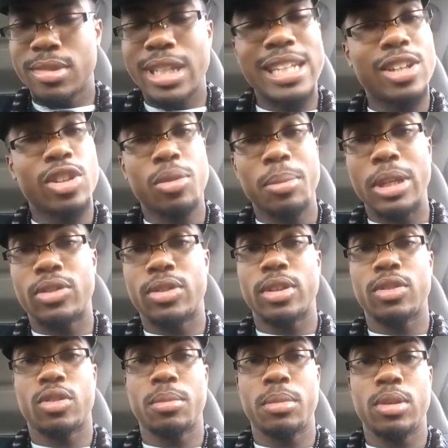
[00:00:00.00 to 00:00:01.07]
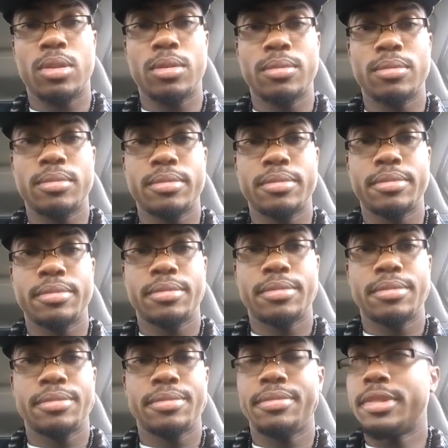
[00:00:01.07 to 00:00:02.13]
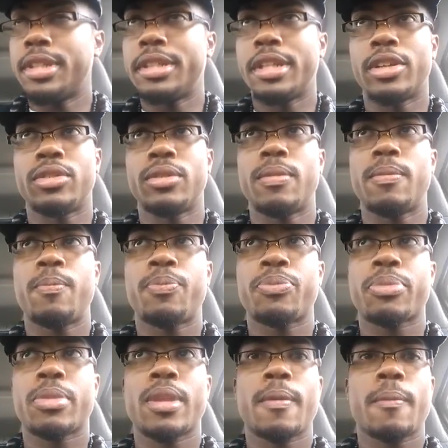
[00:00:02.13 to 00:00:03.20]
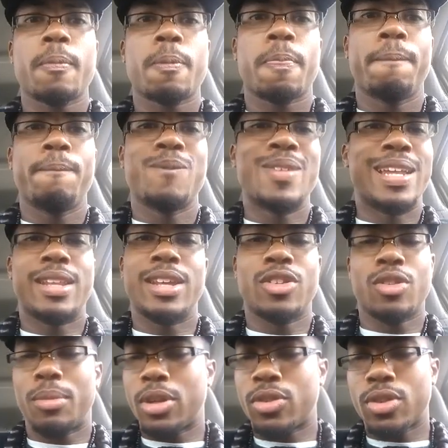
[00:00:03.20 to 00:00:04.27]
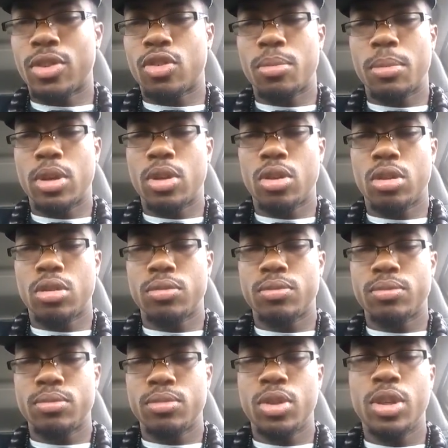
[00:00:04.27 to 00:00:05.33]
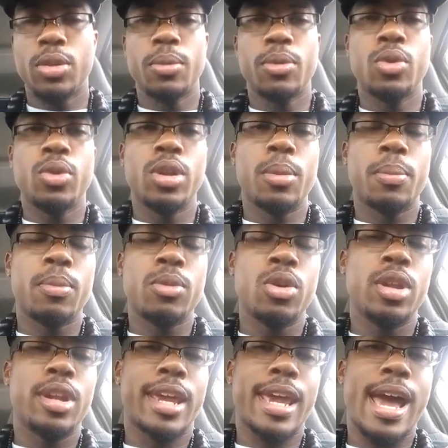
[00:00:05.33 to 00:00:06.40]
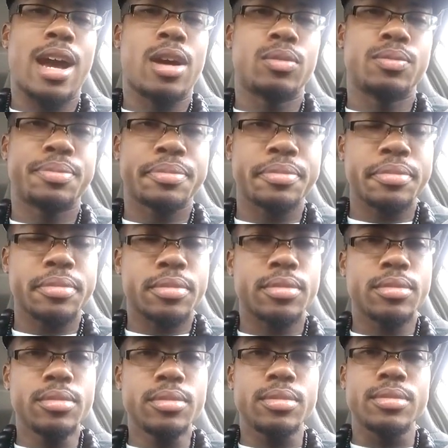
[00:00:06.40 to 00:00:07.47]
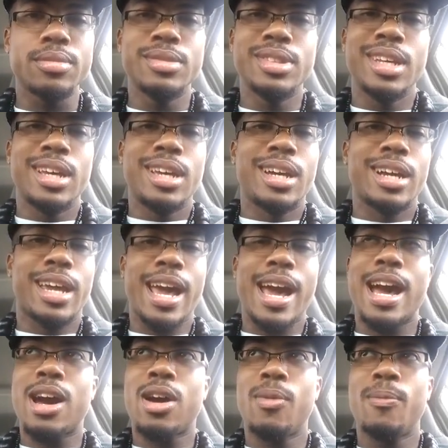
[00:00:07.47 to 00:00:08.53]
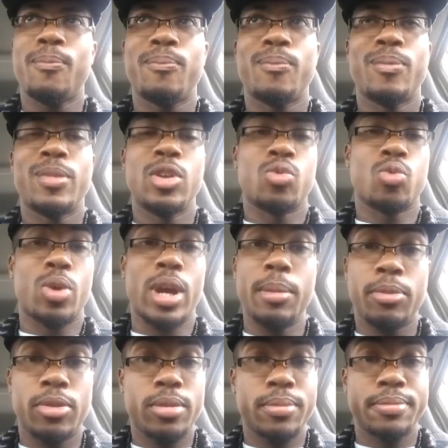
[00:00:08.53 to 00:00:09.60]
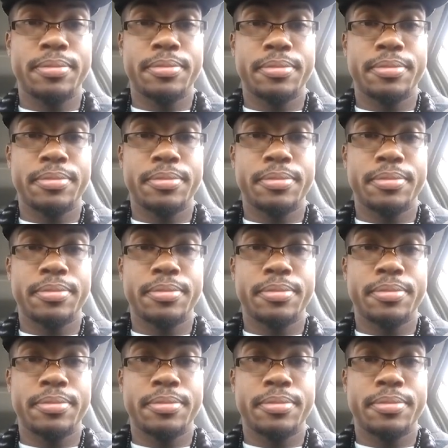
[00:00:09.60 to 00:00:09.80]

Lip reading: That doesn't make sense to me. It doesn't. That doesn't make sense to me at all. You eat a cow. A cow is raped.